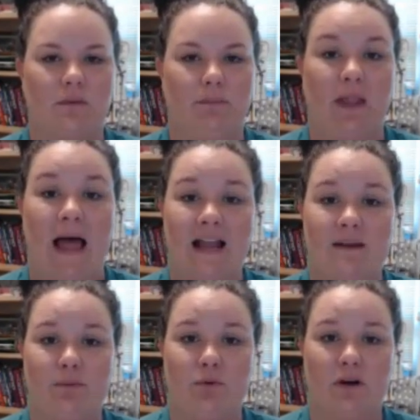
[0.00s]

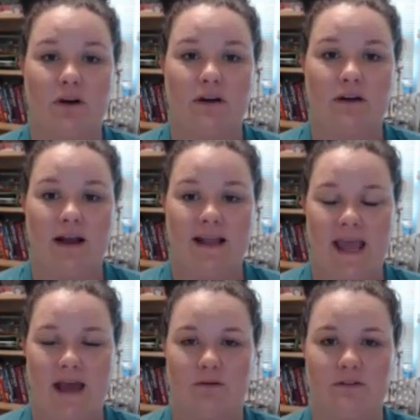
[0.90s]
Blackboard
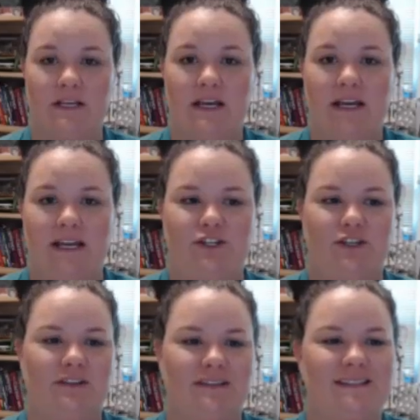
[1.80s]
account, it
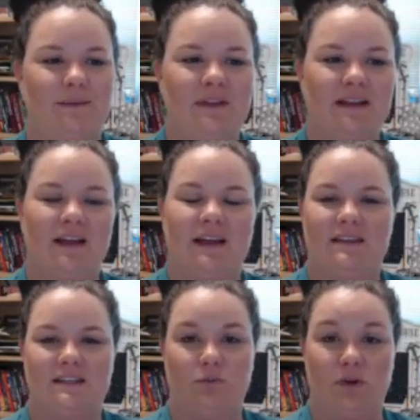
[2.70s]
should look something like
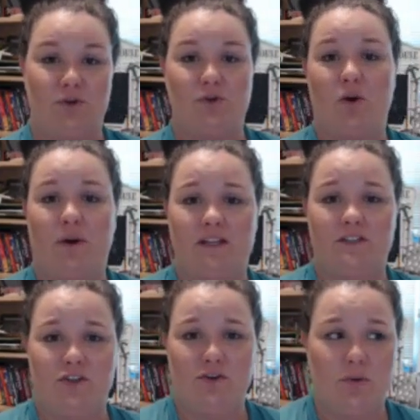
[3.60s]
this when you go
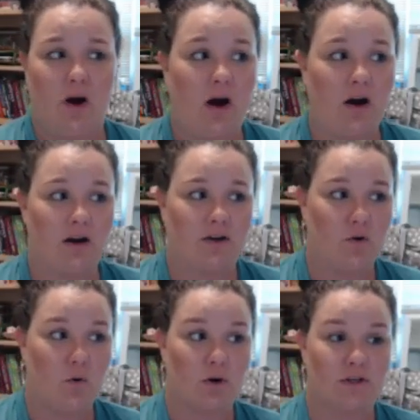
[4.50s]
into our
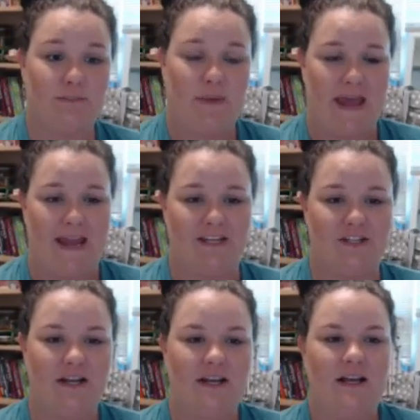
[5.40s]
course page.
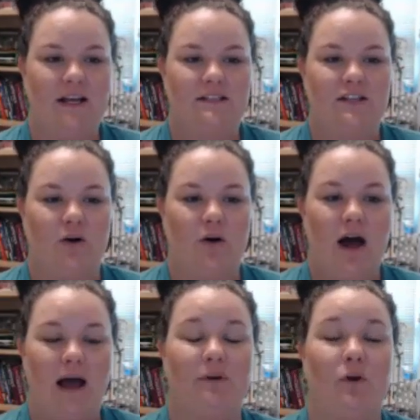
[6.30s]
So
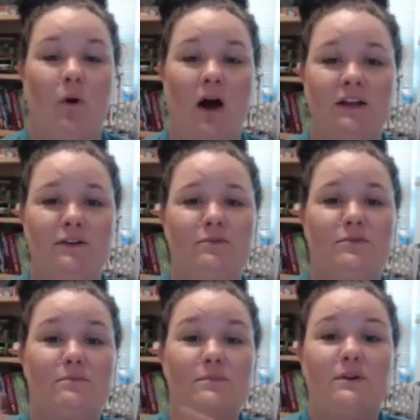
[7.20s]
I'm going to walk you through the
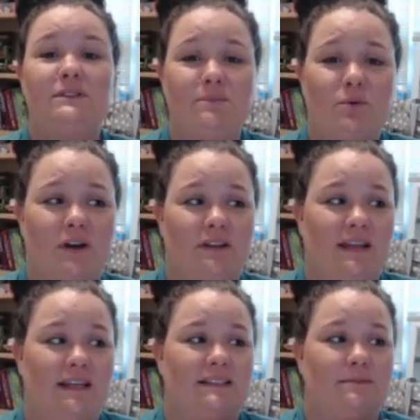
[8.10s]
most important
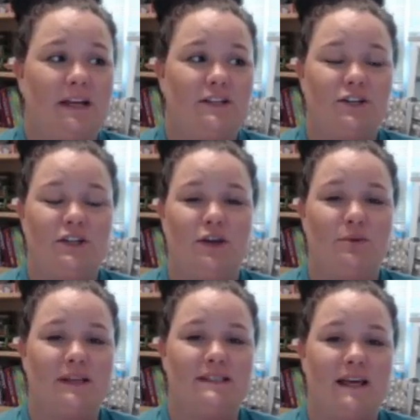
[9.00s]
things to make sure that you
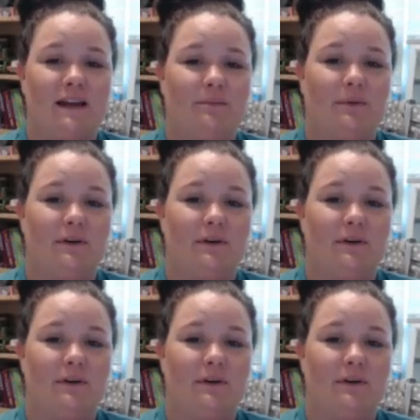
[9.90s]
get set up